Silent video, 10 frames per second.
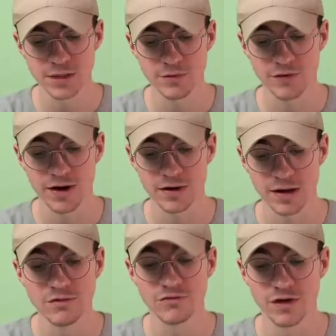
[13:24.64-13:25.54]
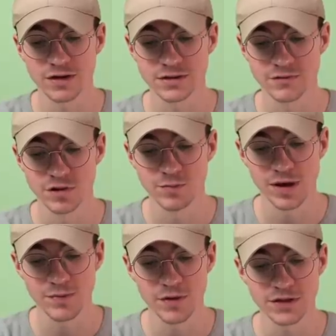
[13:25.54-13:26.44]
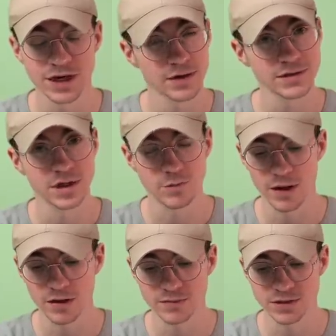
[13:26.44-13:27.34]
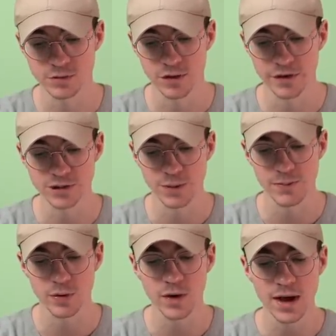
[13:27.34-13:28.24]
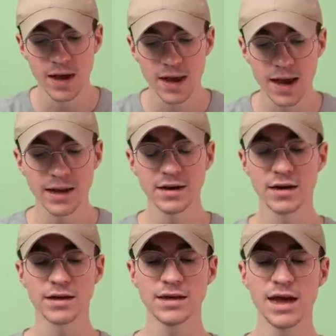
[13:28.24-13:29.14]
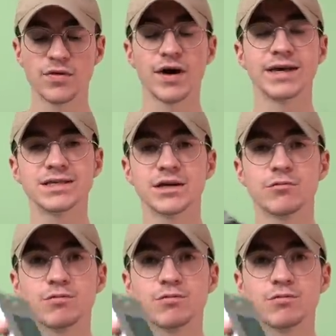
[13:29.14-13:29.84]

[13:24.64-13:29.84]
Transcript: We've had an influx of new people on the channel, so welcome to all of those people. And uh, yeah, that is going to